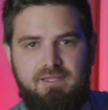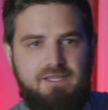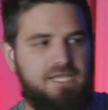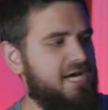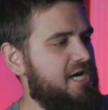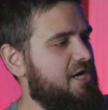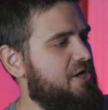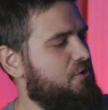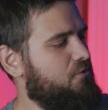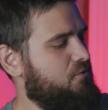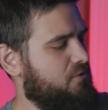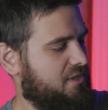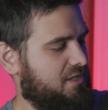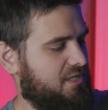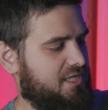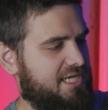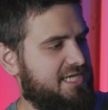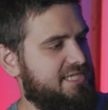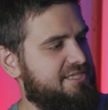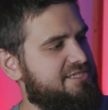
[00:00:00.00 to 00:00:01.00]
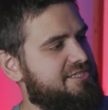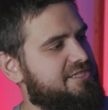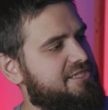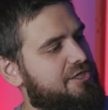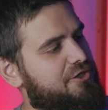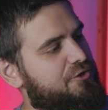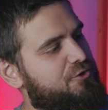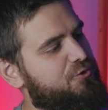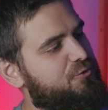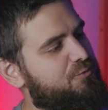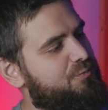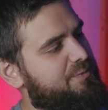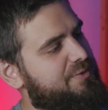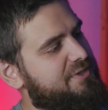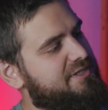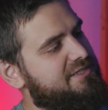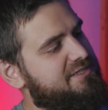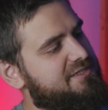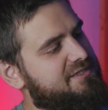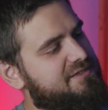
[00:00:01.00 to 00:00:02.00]
Now let's
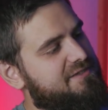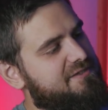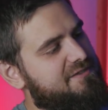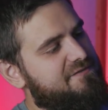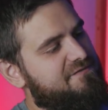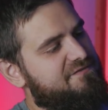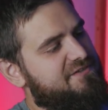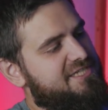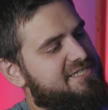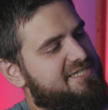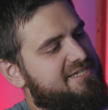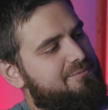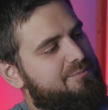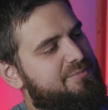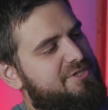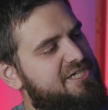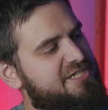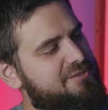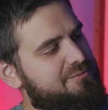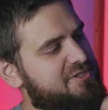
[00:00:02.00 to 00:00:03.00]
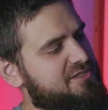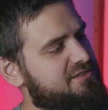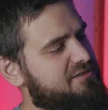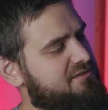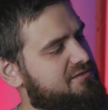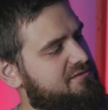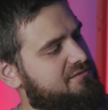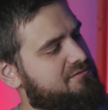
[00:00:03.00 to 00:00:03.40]
open this compartment,